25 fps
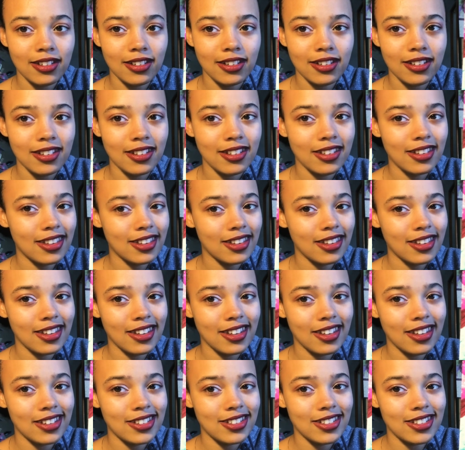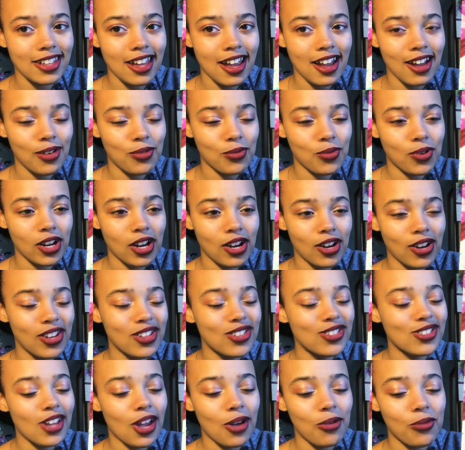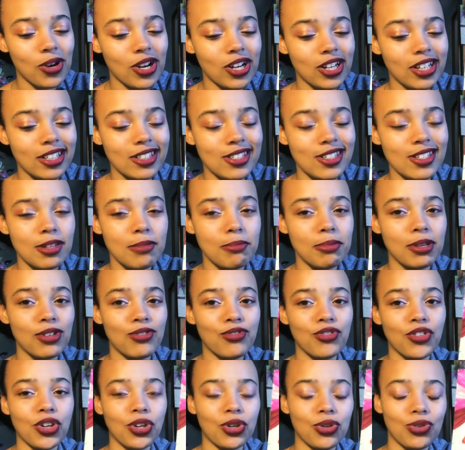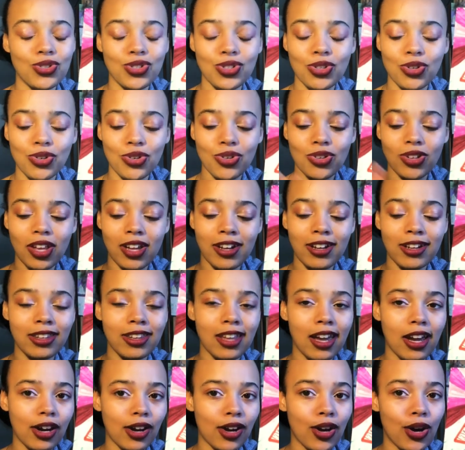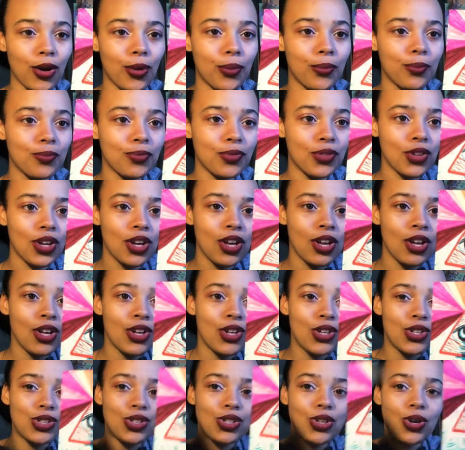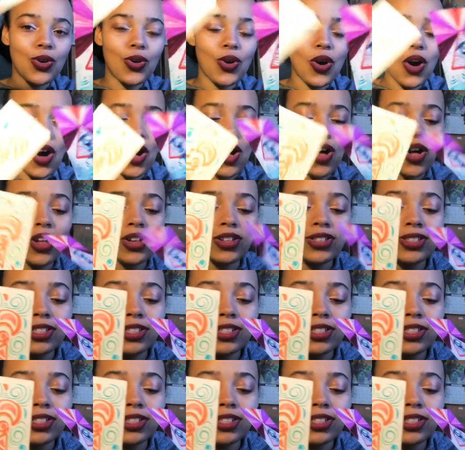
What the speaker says: it's not where it needs to be for you. So you're letting that go. So all